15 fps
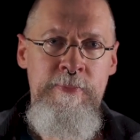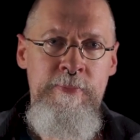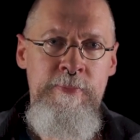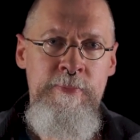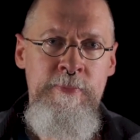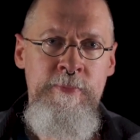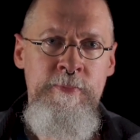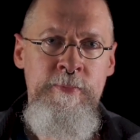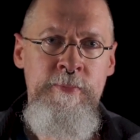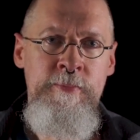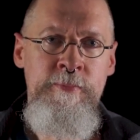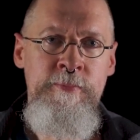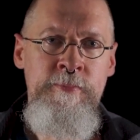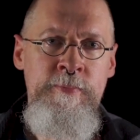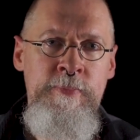
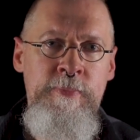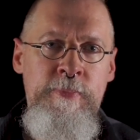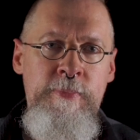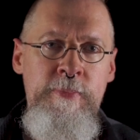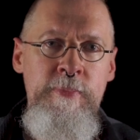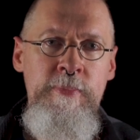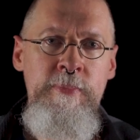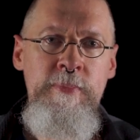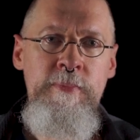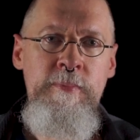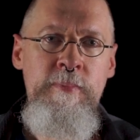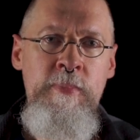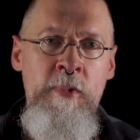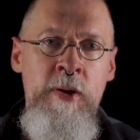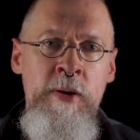
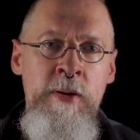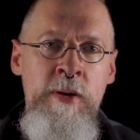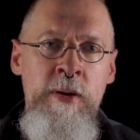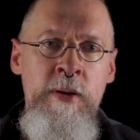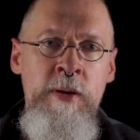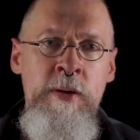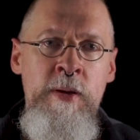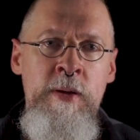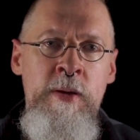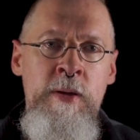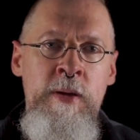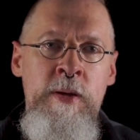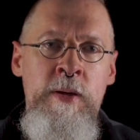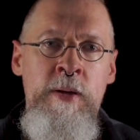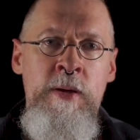
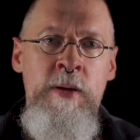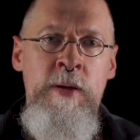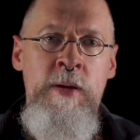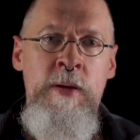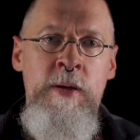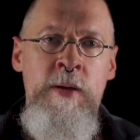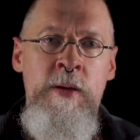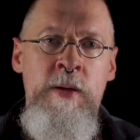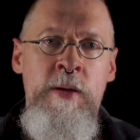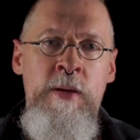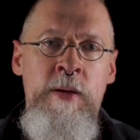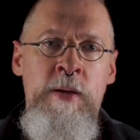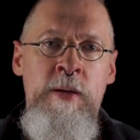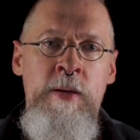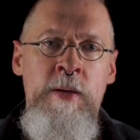
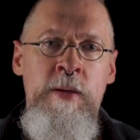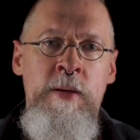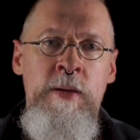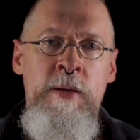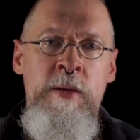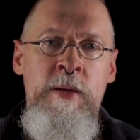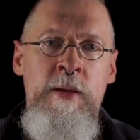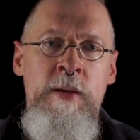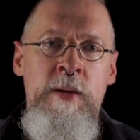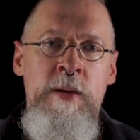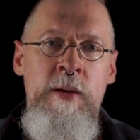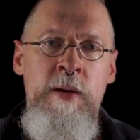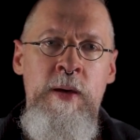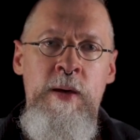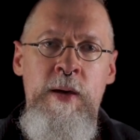
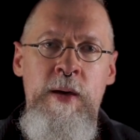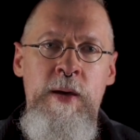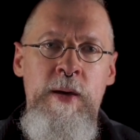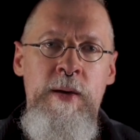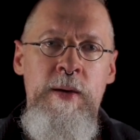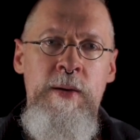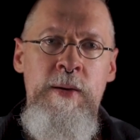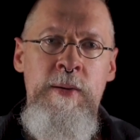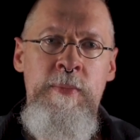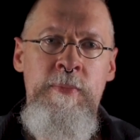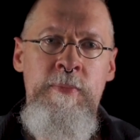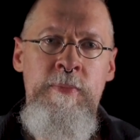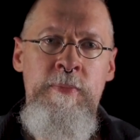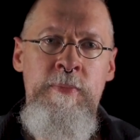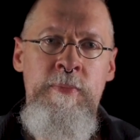
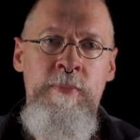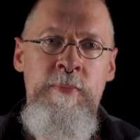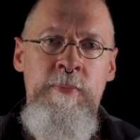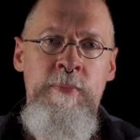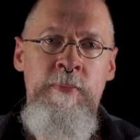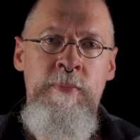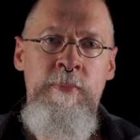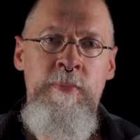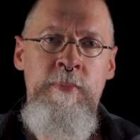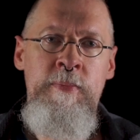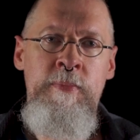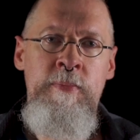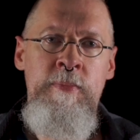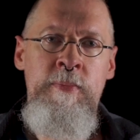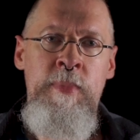
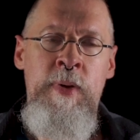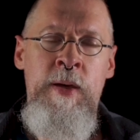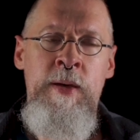Nothing is said.